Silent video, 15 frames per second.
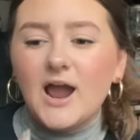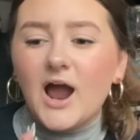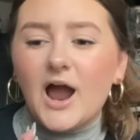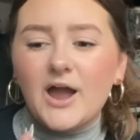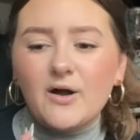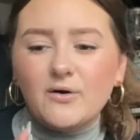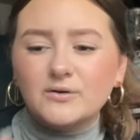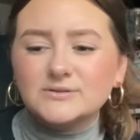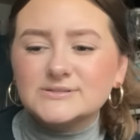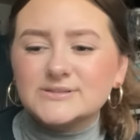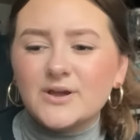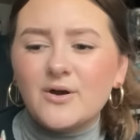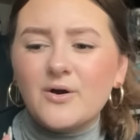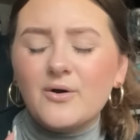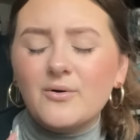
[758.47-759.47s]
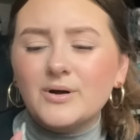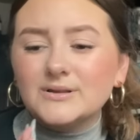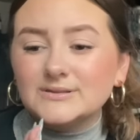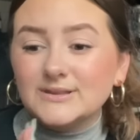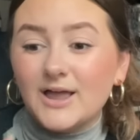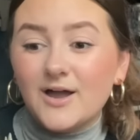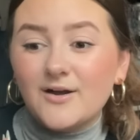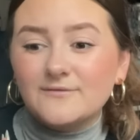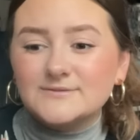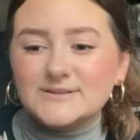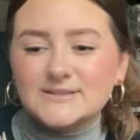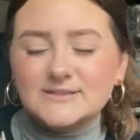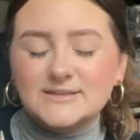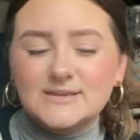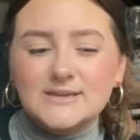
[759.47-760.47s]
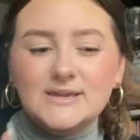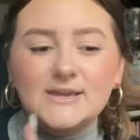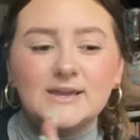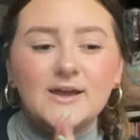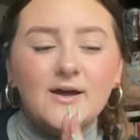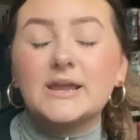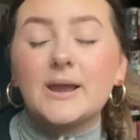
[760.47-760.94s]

I also loved the